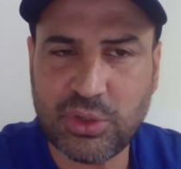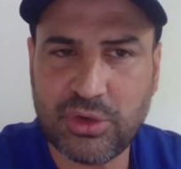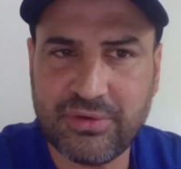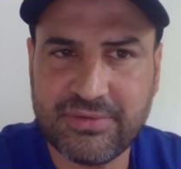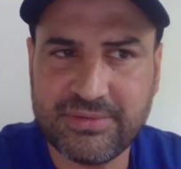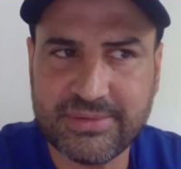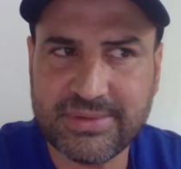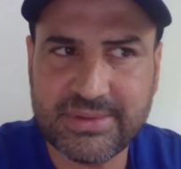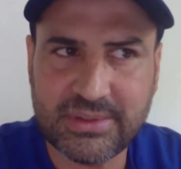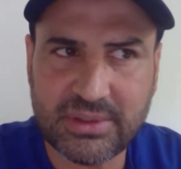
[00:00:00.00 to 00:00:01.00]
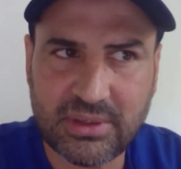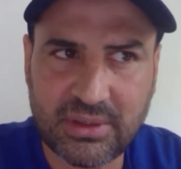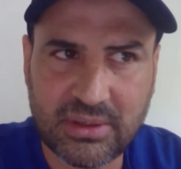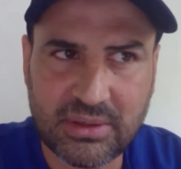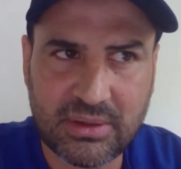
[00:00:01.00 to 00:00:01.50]
sort
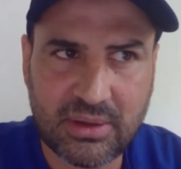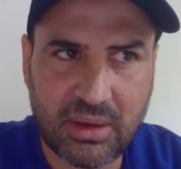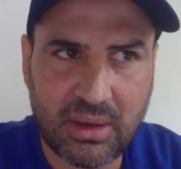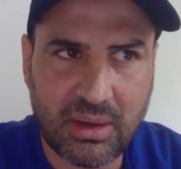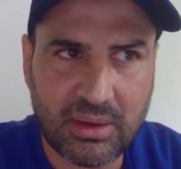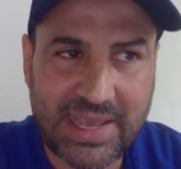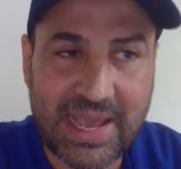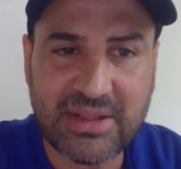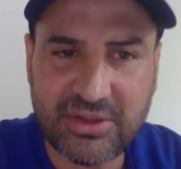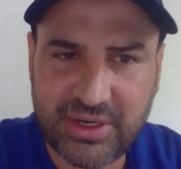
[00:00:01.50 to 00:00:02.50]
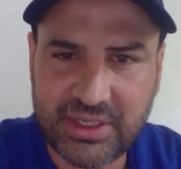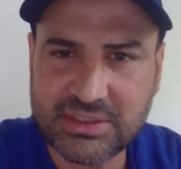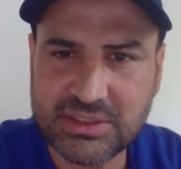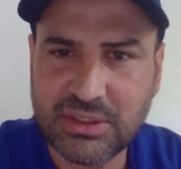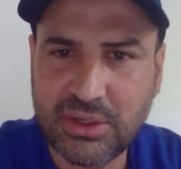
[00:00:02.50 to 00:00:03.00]
of
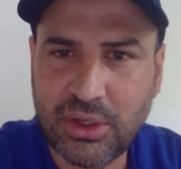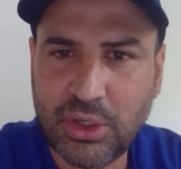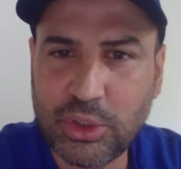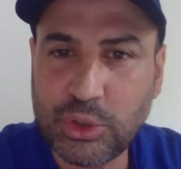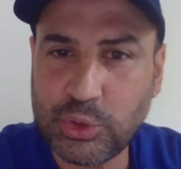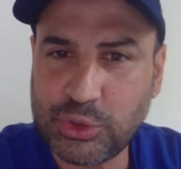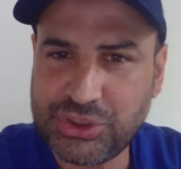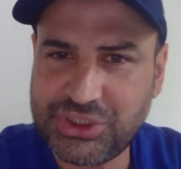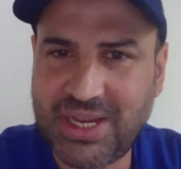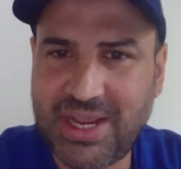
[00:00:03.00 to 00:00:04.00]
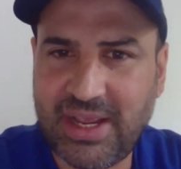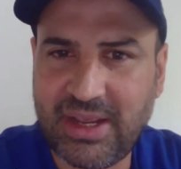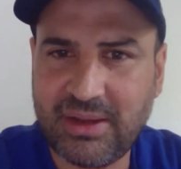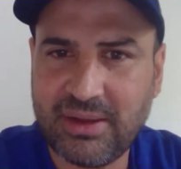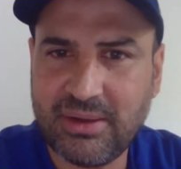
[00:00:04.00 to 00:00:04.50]
gatherings to
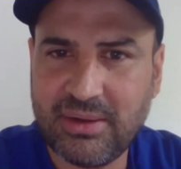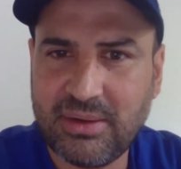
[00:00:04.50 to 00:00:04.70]
share